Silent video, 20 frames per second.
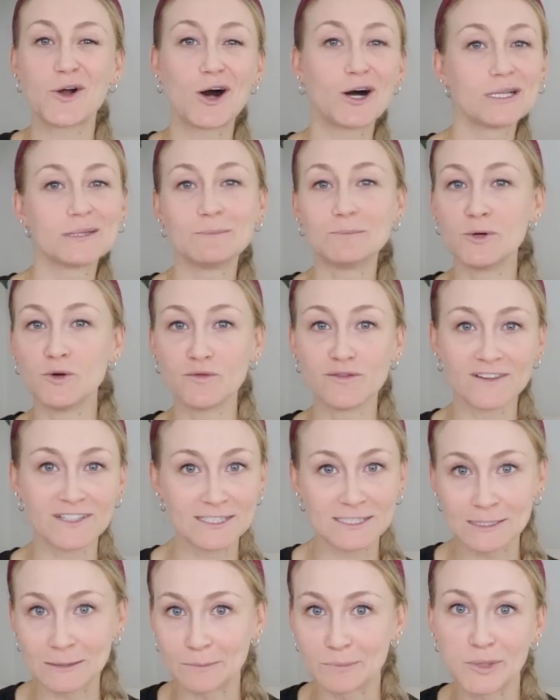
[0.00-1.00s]
called
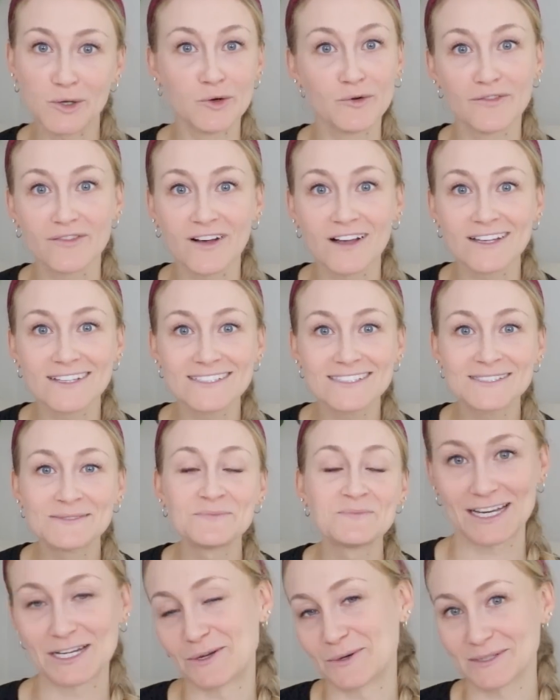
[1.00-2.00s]
MUFAs and PUFAs.
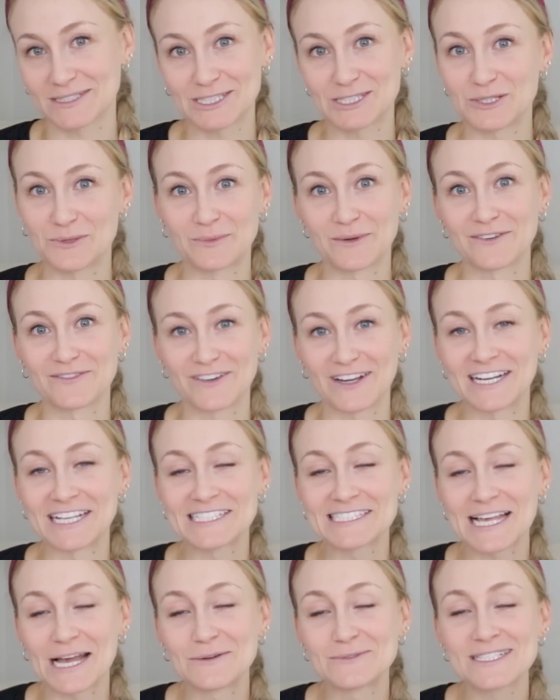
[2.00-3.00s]
I know it's super
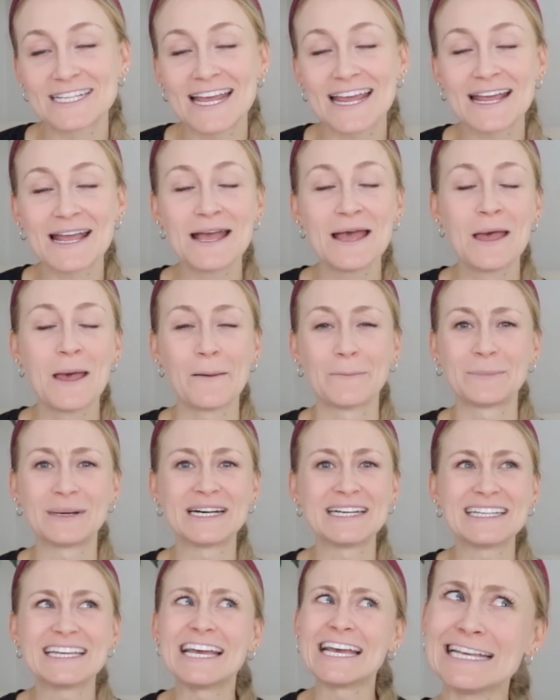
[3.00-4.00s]
funny sounding,
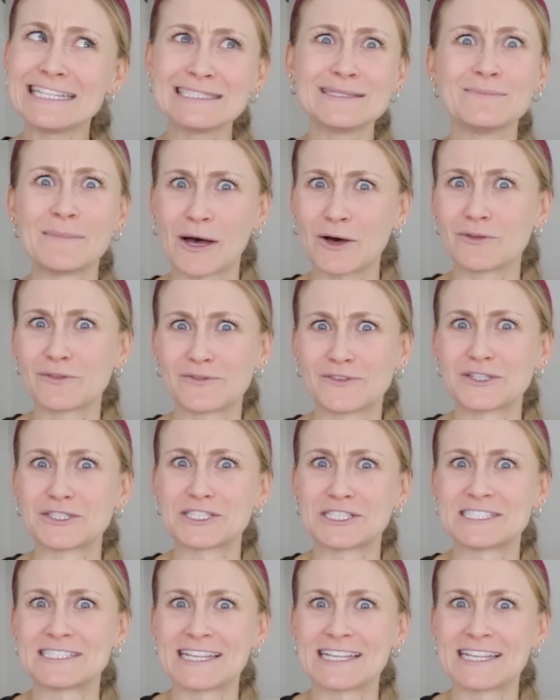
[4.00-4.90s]
but it's a mouthful to